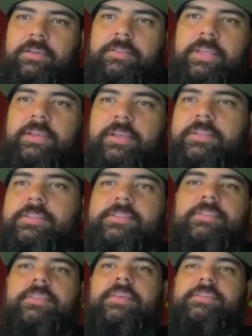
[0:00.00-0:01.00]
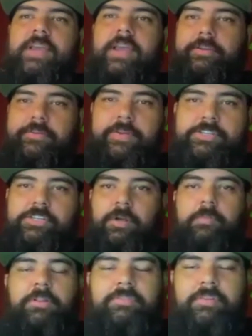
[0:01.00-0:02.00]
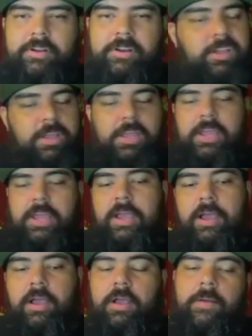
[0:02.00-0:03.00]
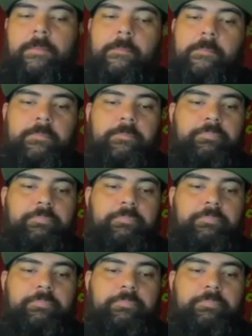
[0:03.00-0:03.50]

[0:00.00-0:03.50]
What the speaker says: in the entire Crenshaw Boulevard. Um,